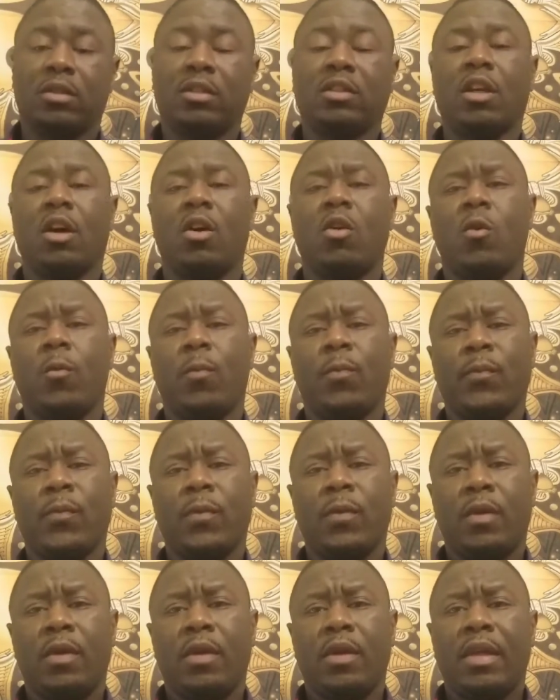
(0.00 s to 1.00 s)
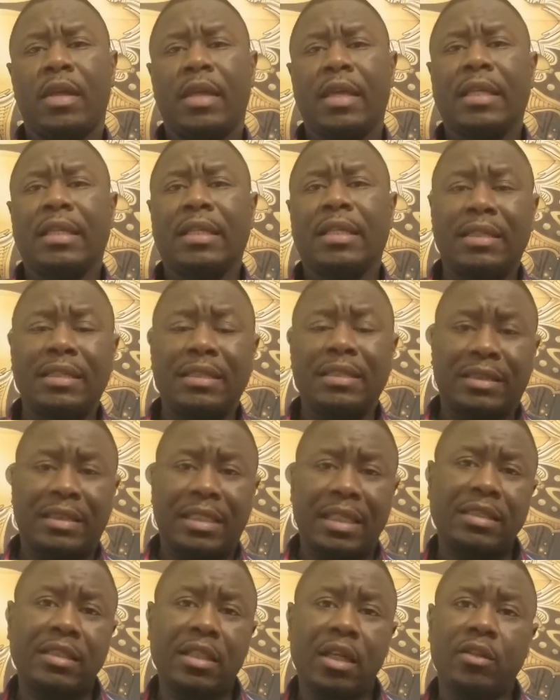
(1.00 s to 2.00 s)
So
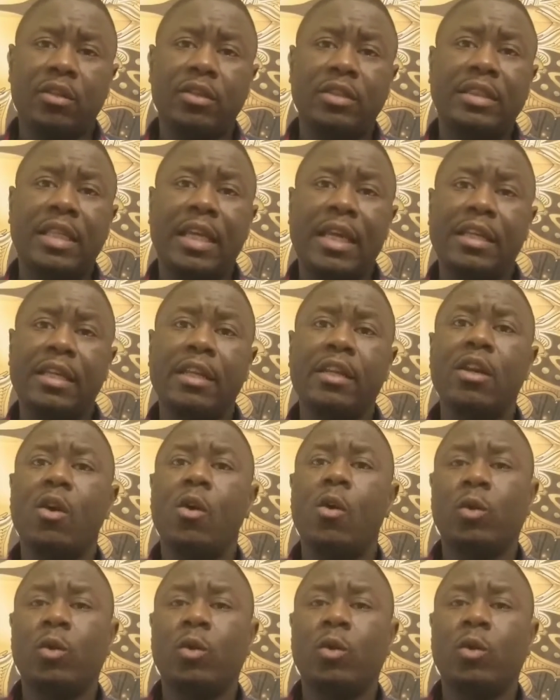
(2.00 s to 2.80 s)
just understanding